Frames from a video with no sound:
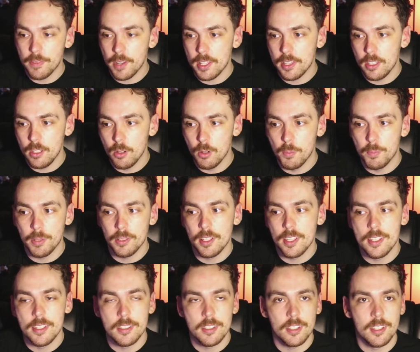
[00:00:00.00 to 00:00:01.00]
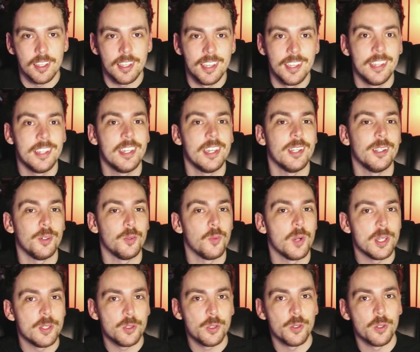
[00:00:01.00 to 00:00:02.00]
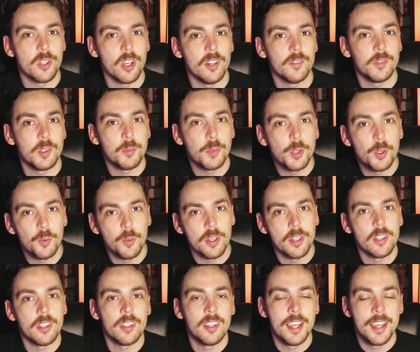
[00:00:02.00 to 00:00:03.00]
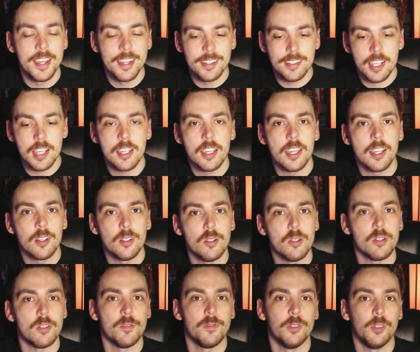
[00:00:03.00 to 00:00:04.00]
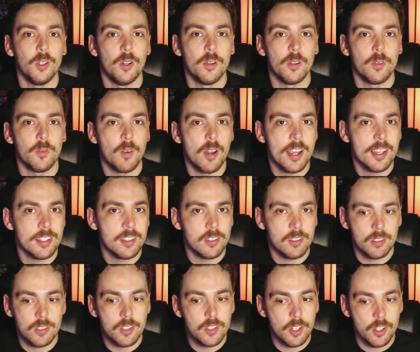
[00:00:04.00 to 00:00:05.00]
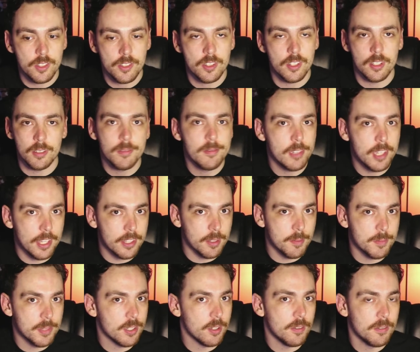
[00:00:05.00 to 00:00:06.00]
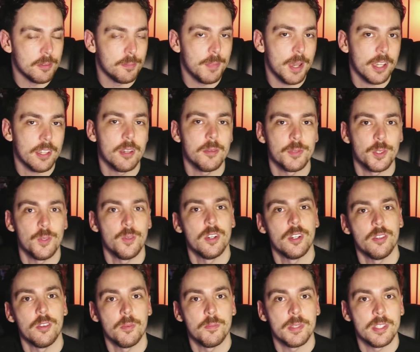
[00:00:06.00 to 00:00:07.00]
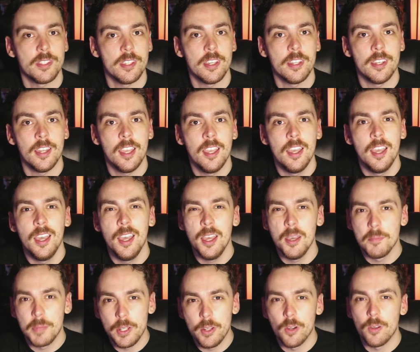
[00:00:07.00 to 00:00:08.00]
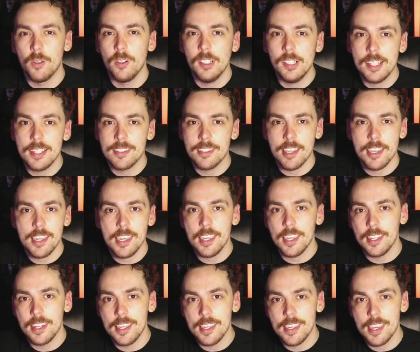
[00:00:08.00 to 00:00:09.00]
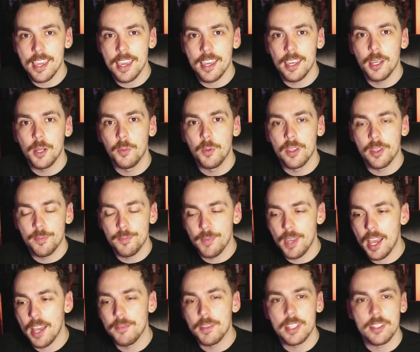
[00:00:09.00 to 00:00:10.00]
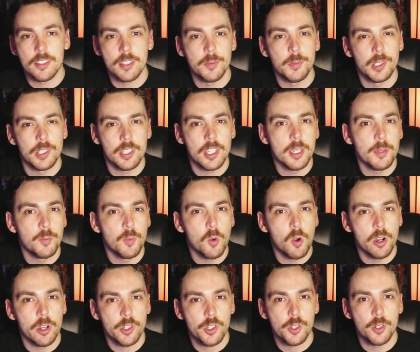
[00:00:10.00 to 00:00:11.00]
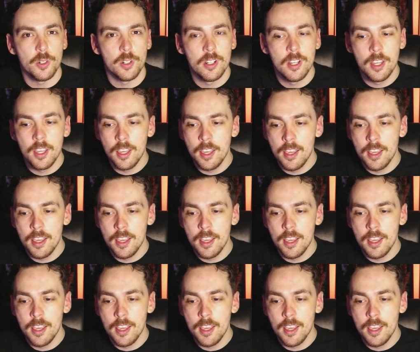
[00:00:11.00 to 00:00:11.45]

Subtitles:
find that your players are getting way too comfortable with taking a lot of long rests just to get themselves back up to 100%, but not really taking any care with having someone keep watch, or